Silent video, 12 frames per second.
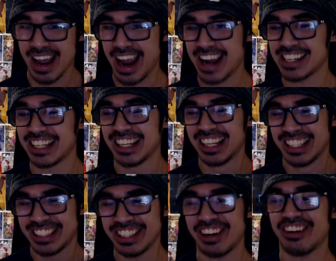And,
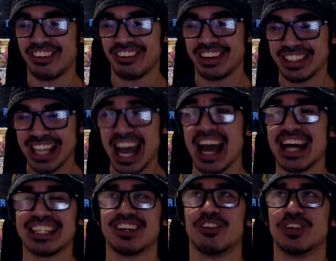yo,
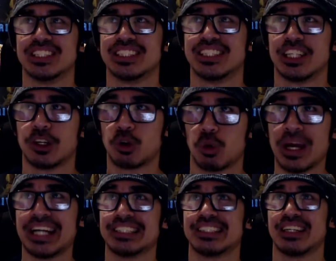that was
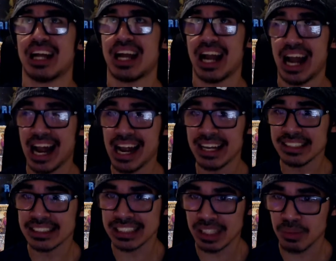great.
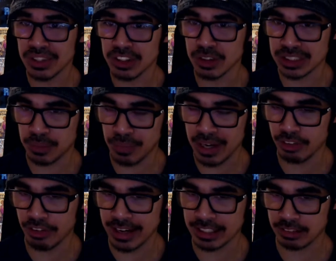As someone who is a big
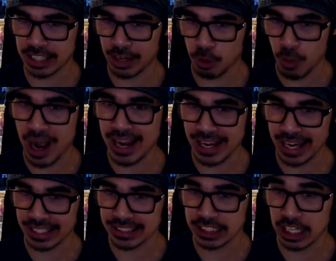fan of, like,
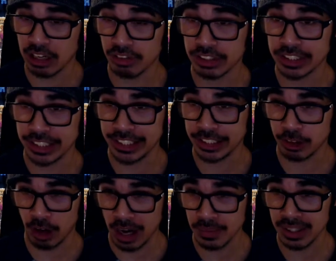YA stuff and teen
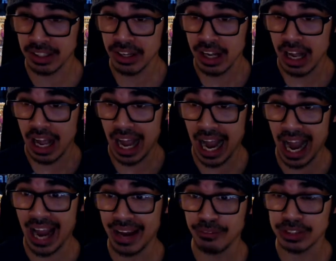drama,
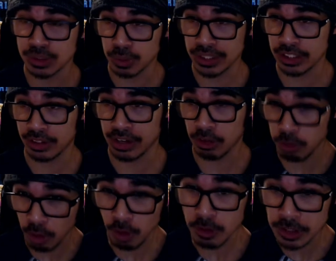I was really looking
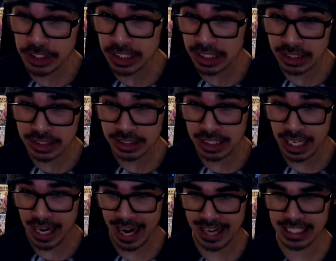forward to this.
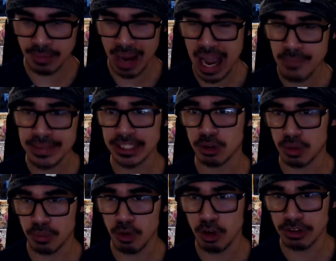And I'm happy to
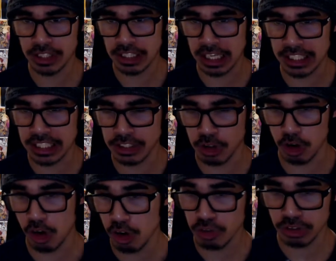report that they didn't
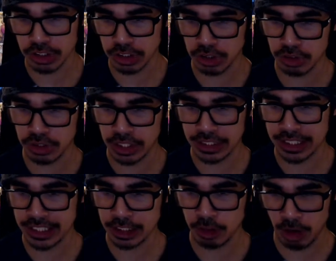overdo the
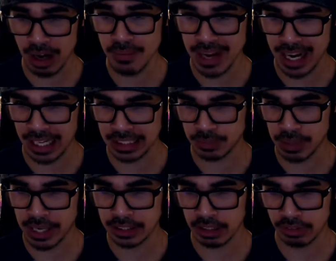teen drama
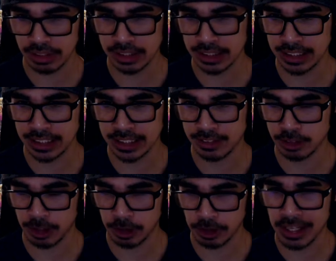aspect of this season of
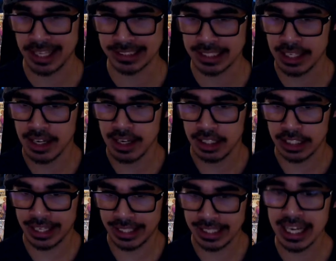Stranger Things.
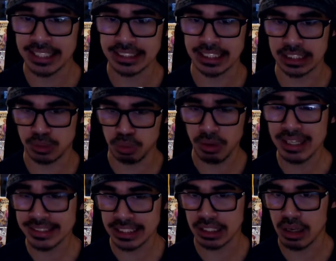Like, yes, it is
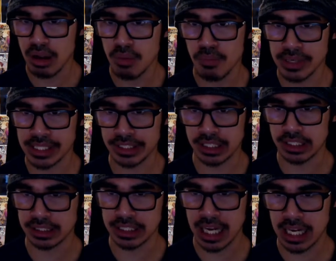present, but it
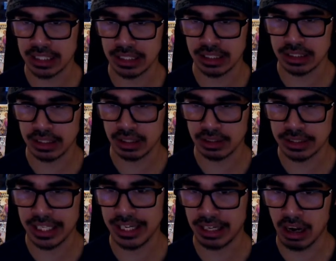does not
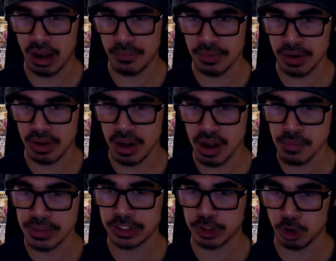take up a
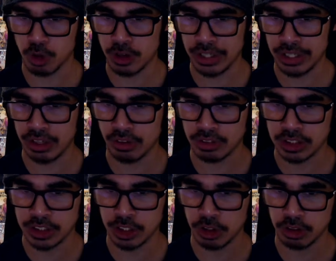majority of the
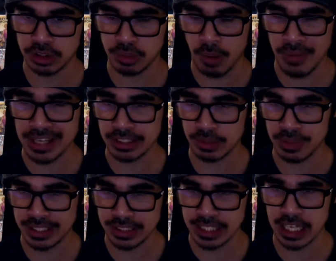show's momentum.
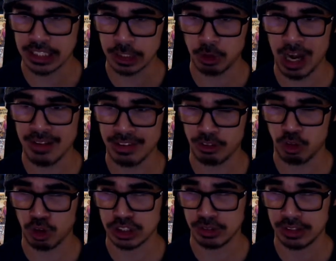It is not the driving
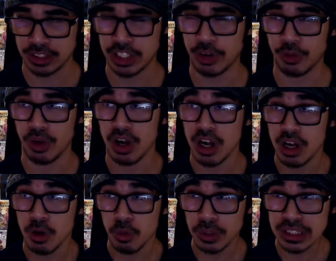force of the show.
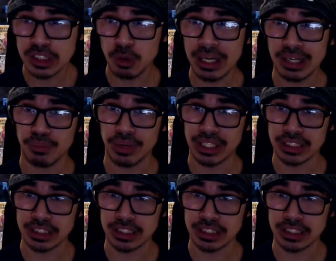Which is great, because